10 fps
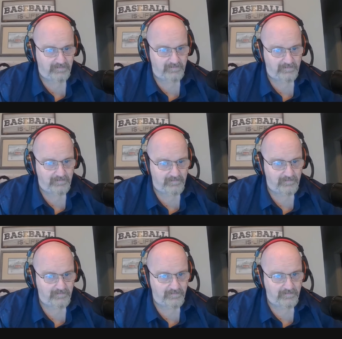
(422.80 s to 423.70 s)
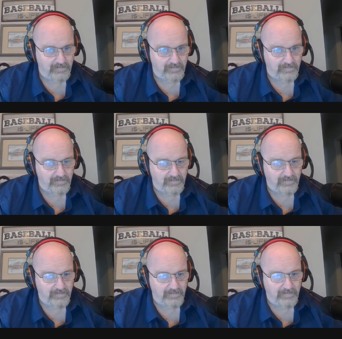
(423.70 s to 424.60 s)

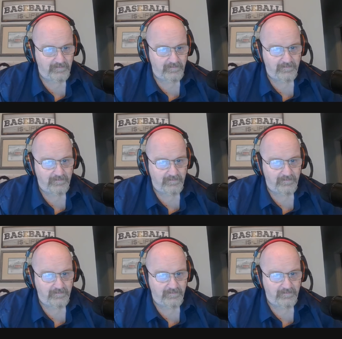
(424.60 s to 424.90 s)
No one is speaking in this clip.